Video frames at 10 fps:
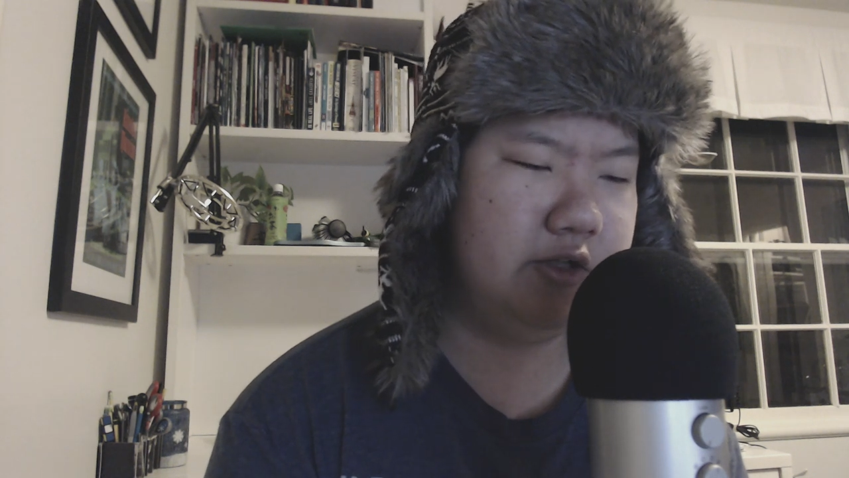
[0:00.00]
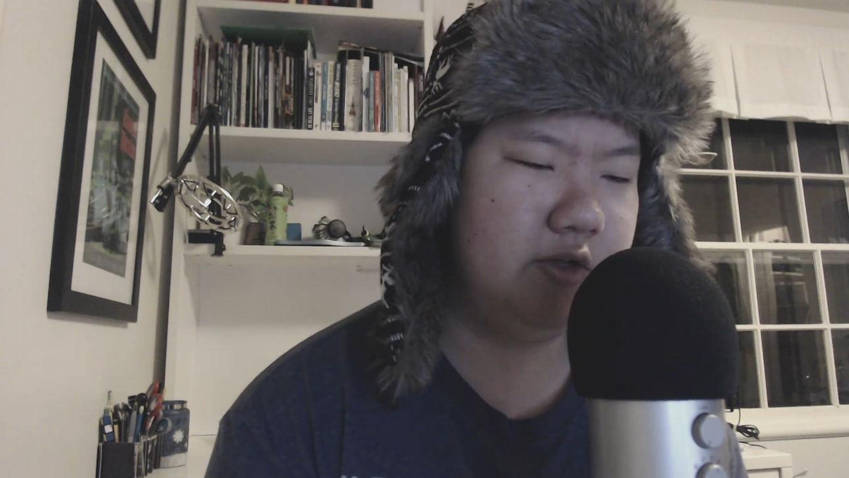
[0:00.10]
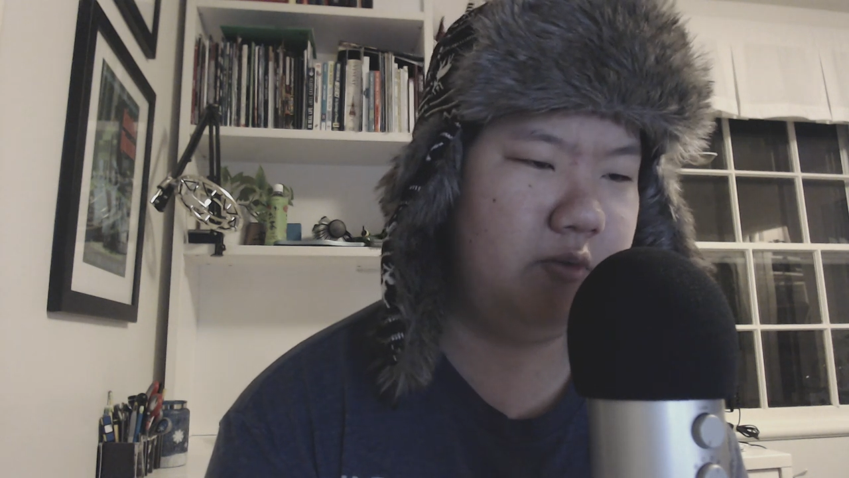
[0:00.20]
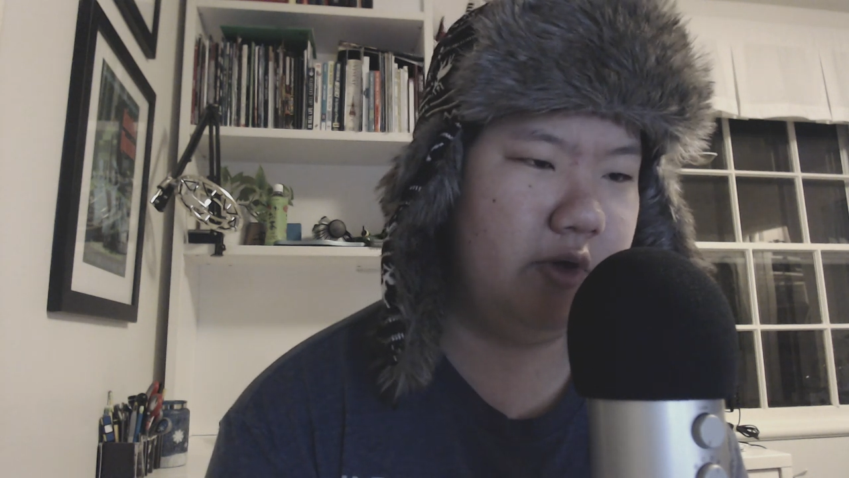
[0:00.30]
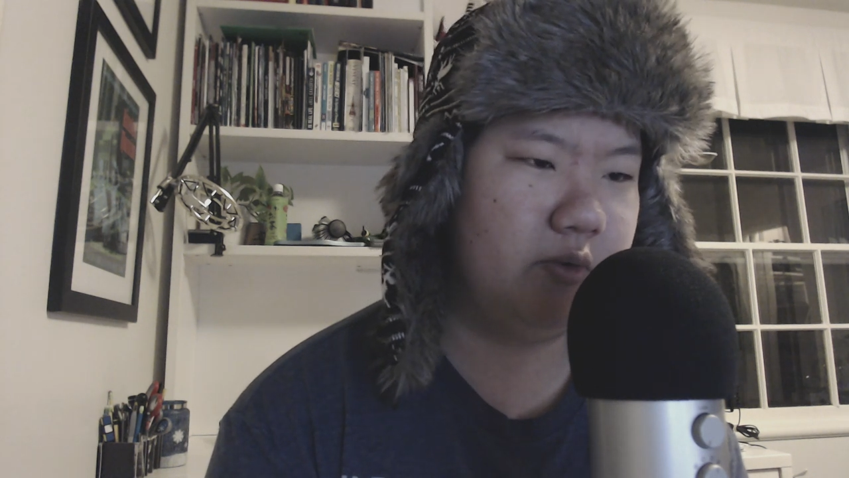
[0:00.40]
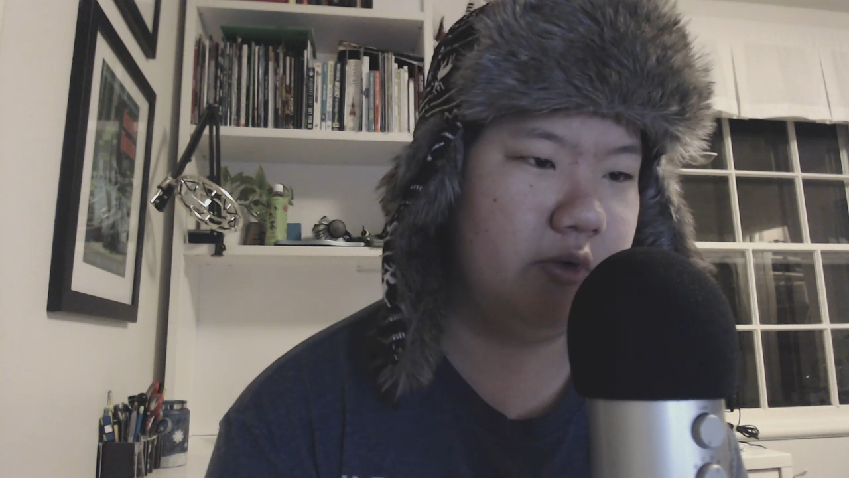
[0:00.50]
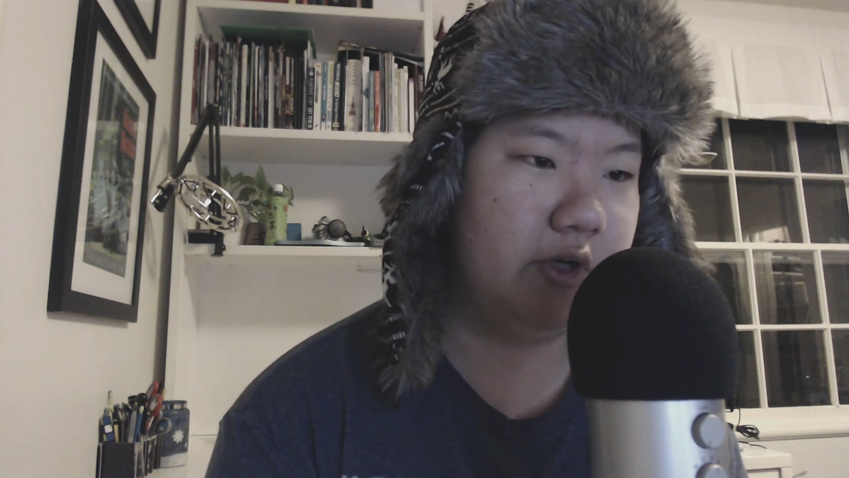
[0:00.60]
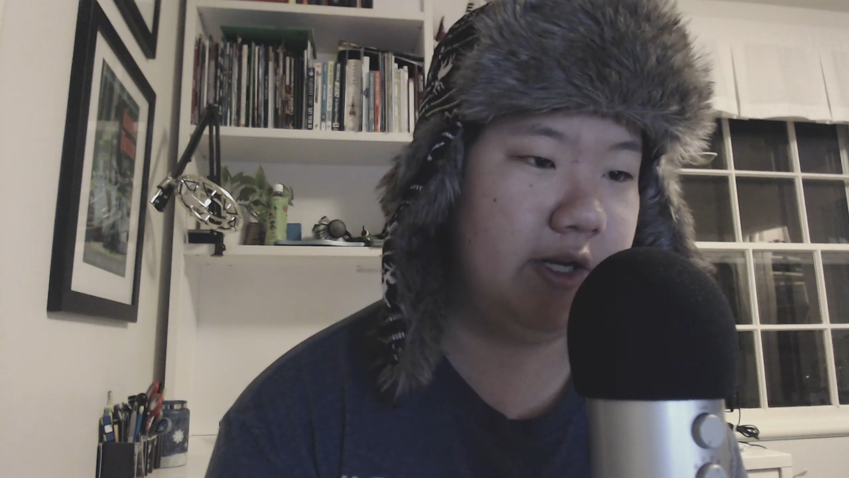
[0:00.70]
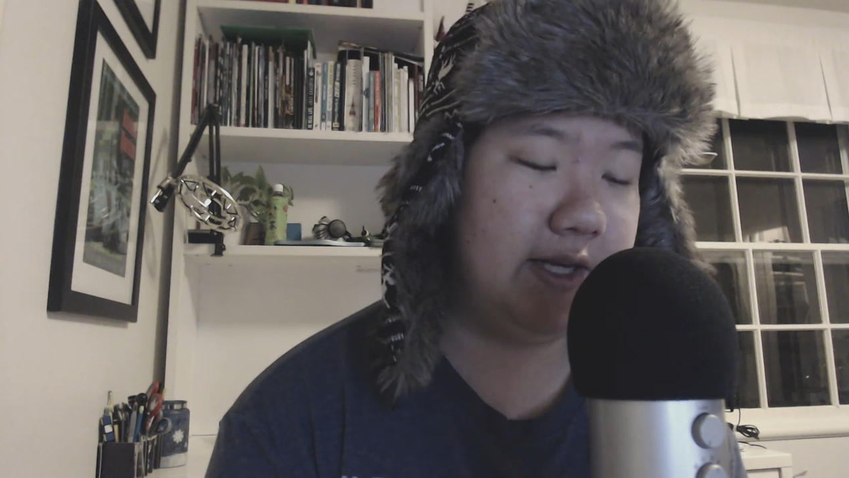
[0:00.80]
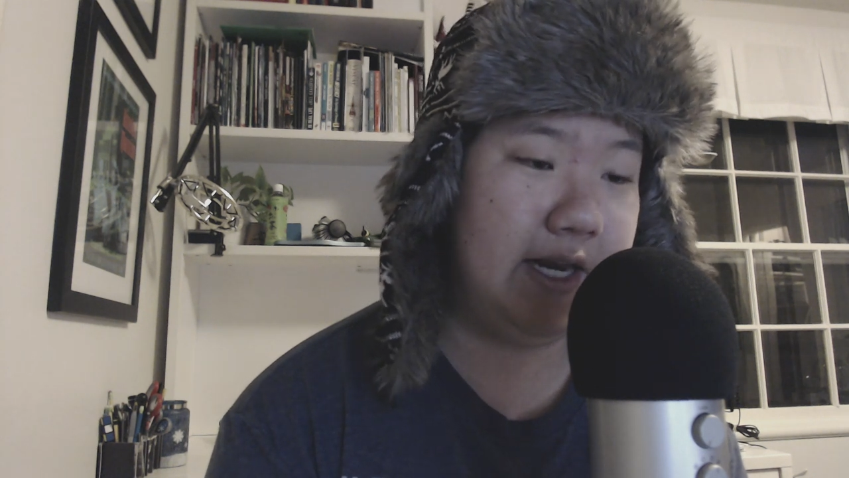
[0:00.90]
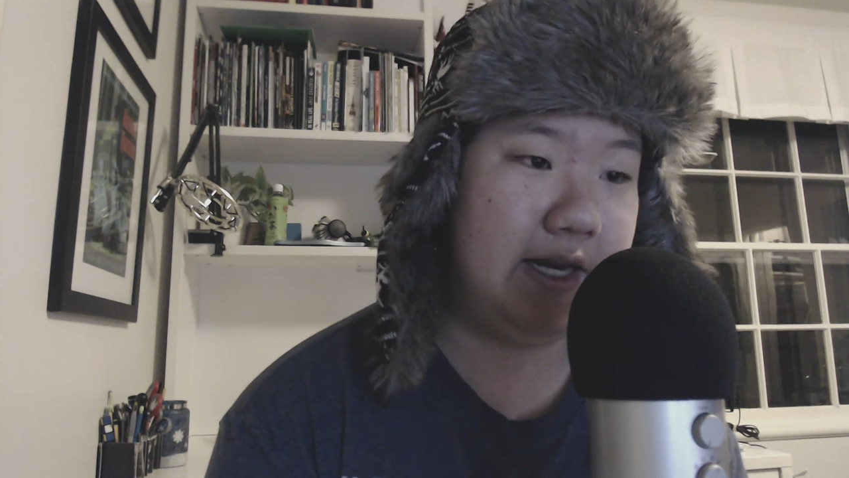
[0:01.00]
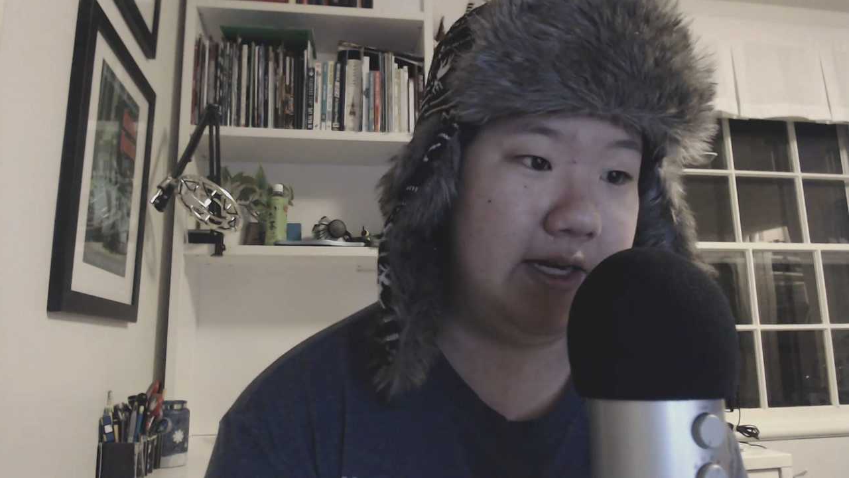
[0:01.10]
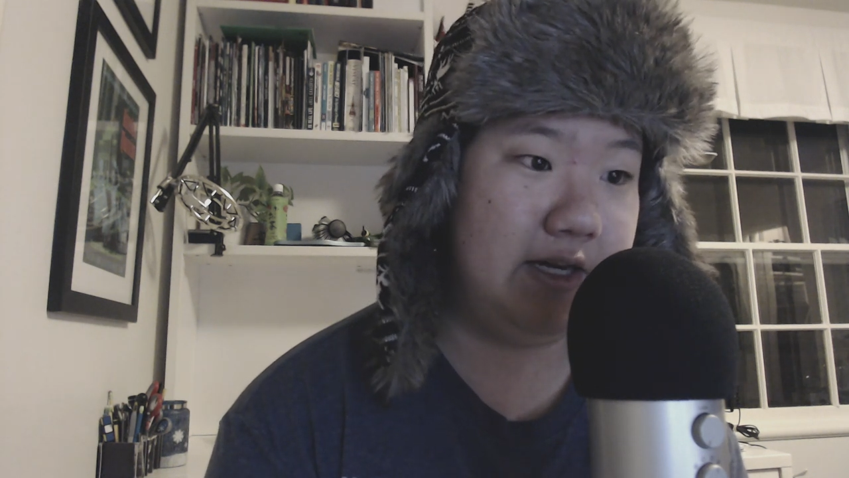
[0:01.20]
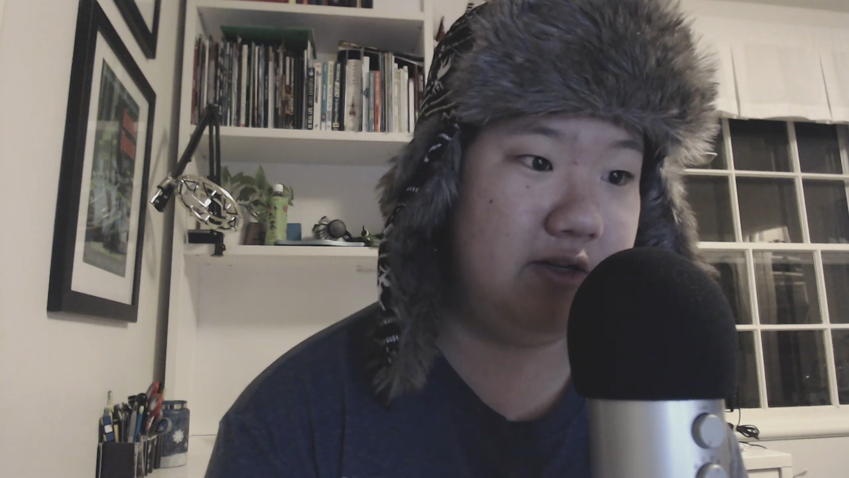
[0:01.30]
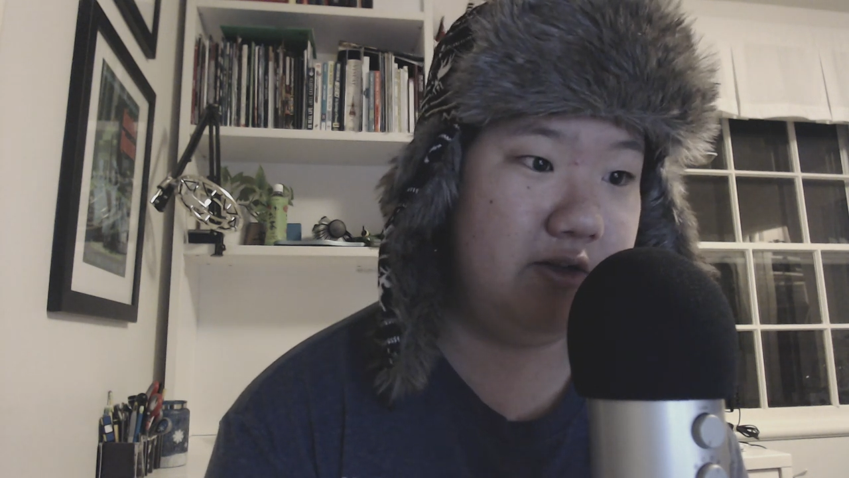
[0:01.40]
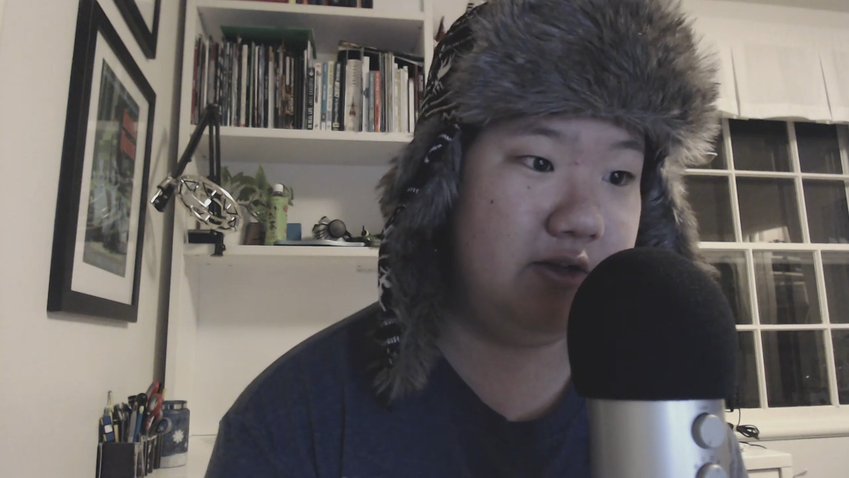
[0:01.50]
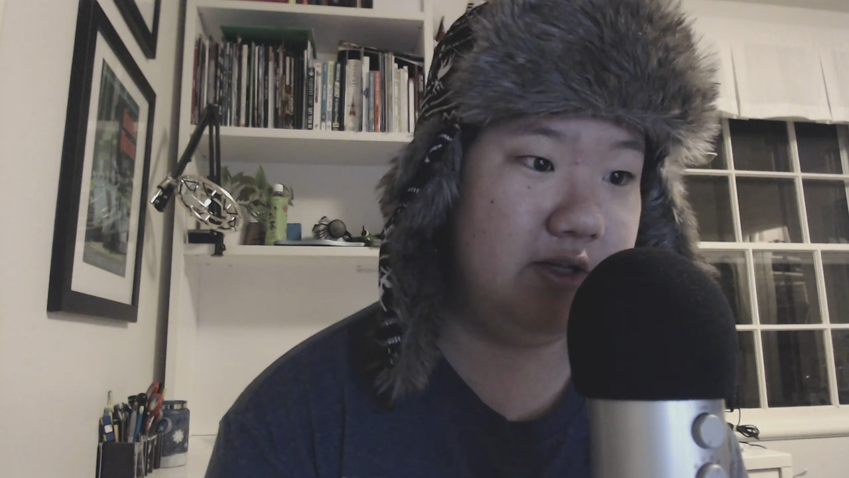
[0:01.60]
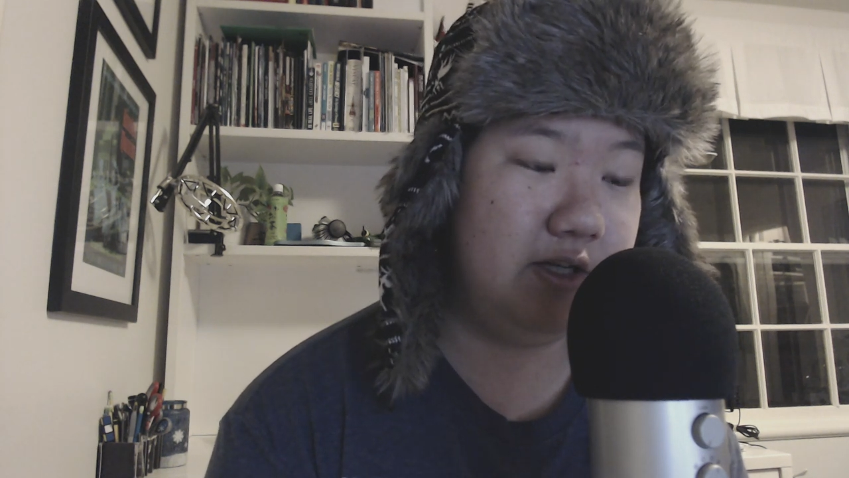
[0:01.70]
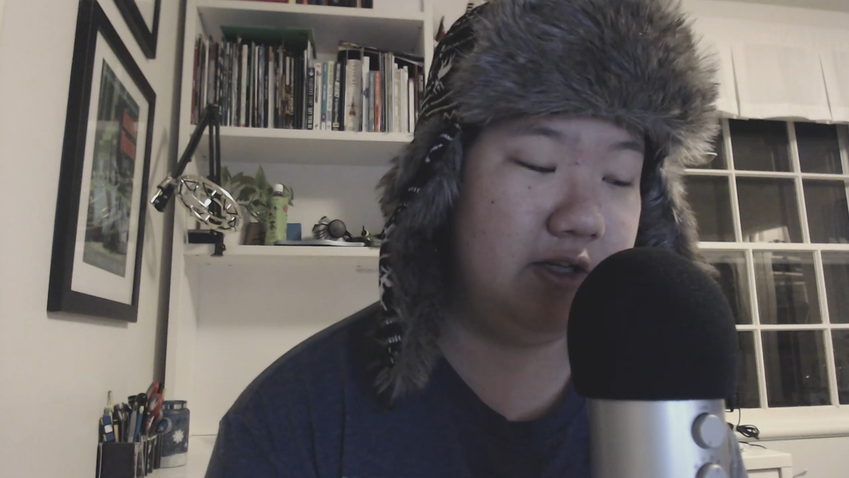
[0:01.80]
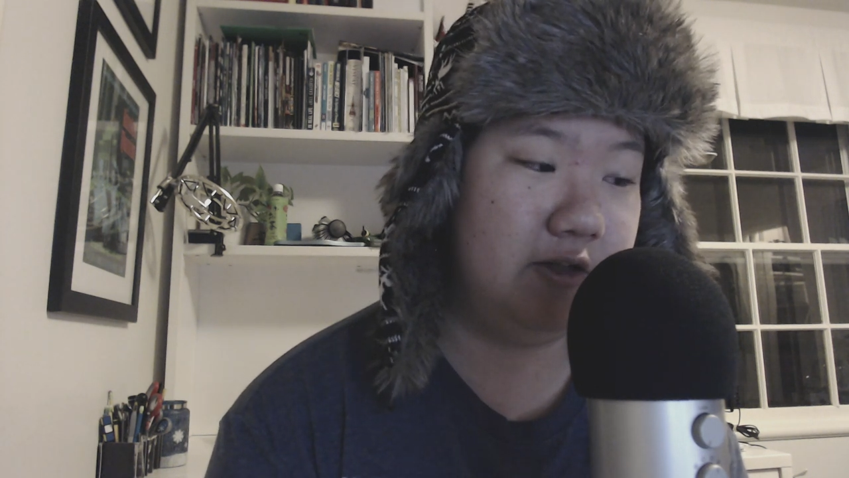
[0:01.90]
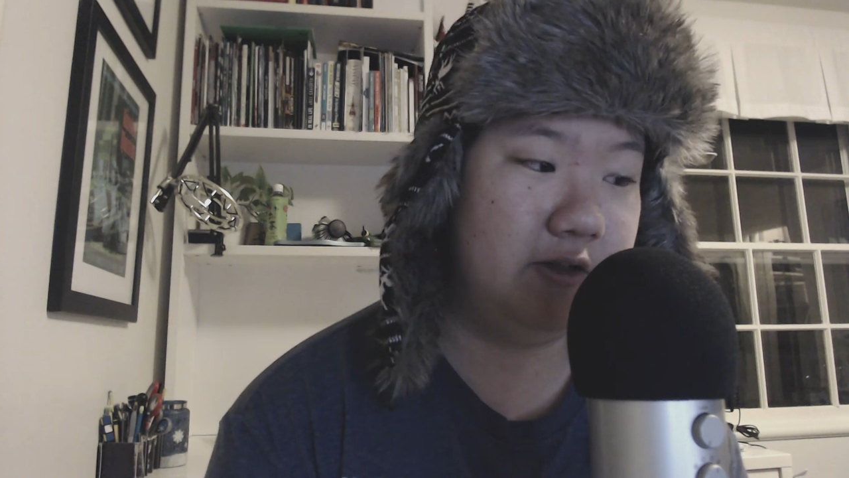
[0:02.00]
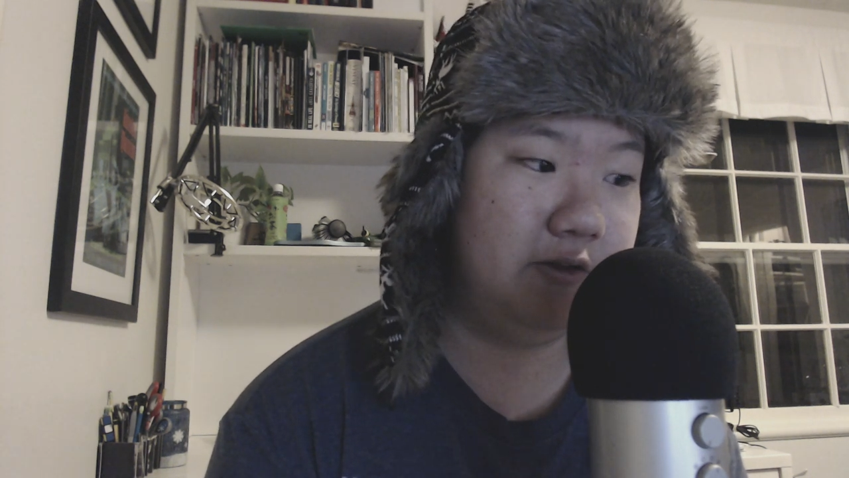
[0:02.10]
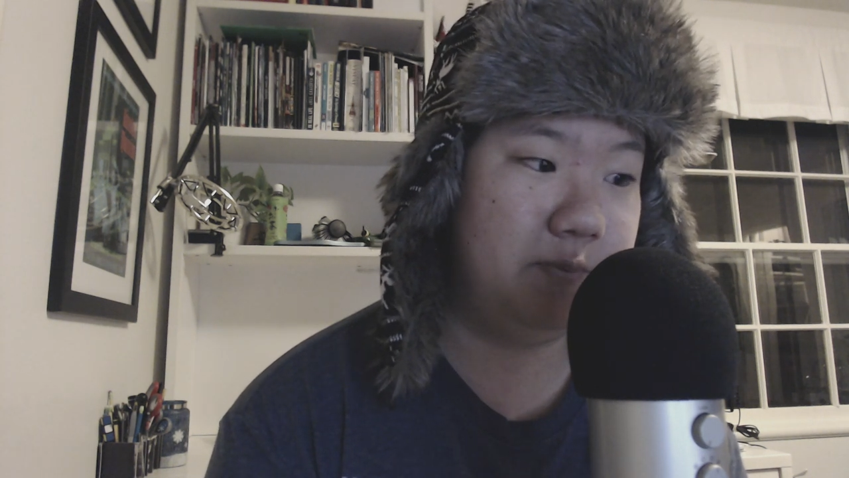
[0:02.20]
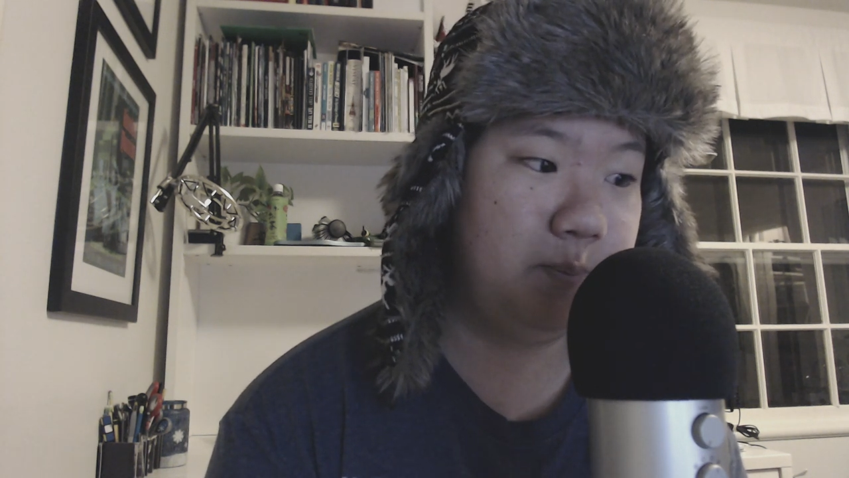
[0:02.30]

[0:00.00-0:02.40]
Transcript: to the point where I can't handle it. And